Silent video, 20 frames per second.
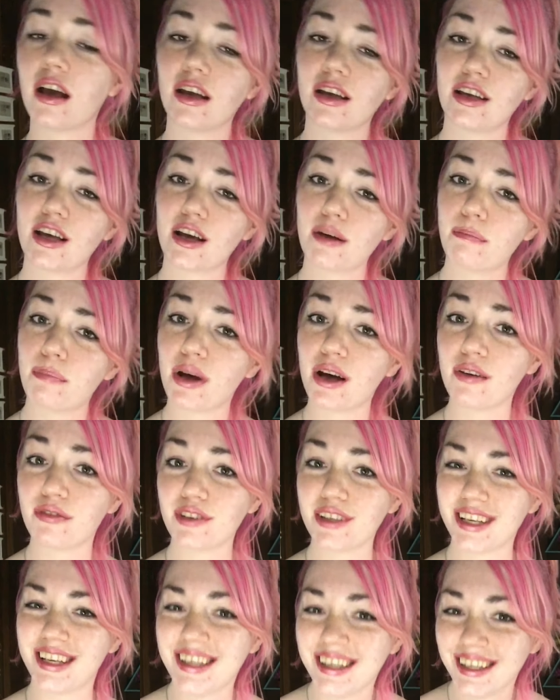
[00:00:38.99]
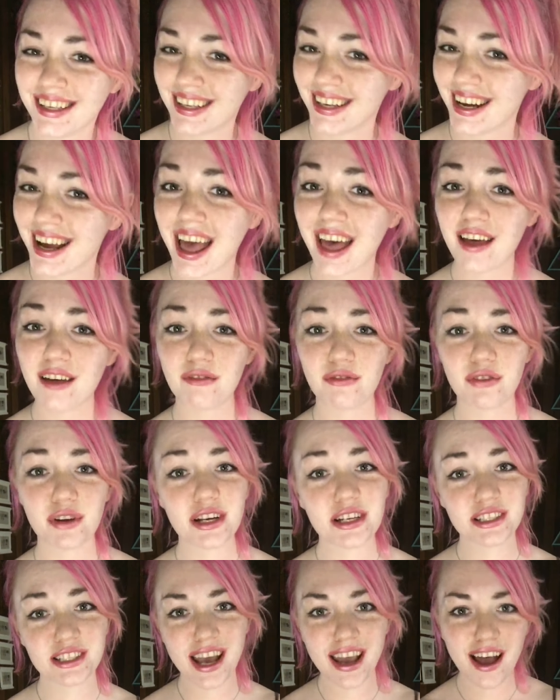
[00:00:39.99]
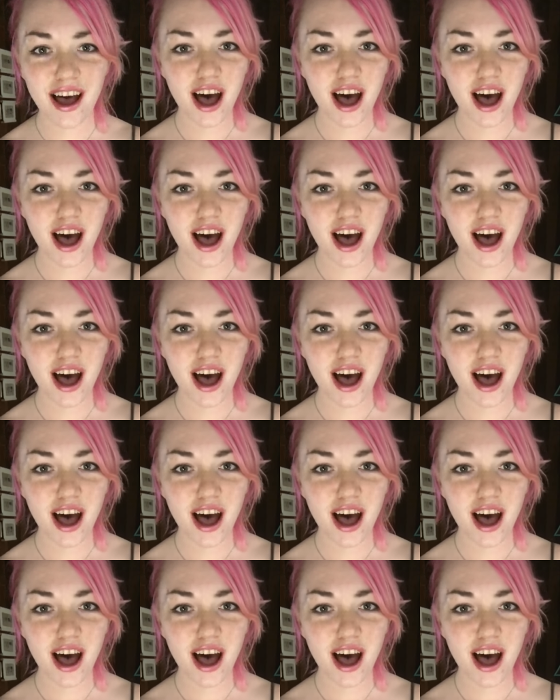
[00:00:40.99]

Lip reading: Yep, every day